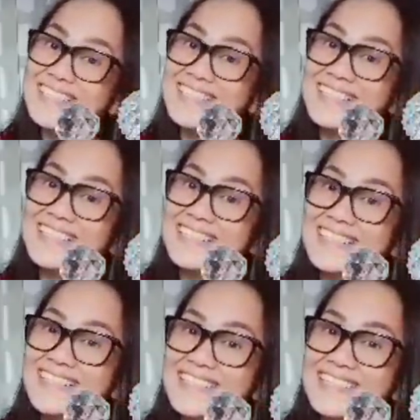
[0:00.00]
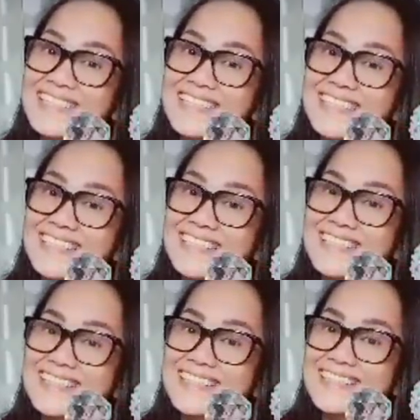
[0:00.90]

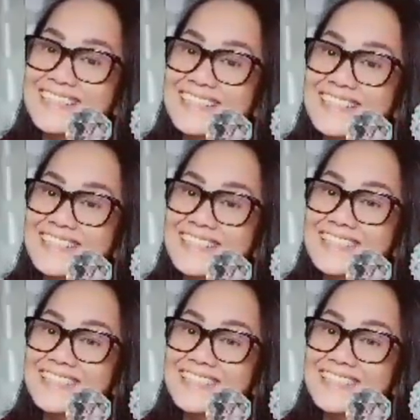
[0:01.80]
[no speech]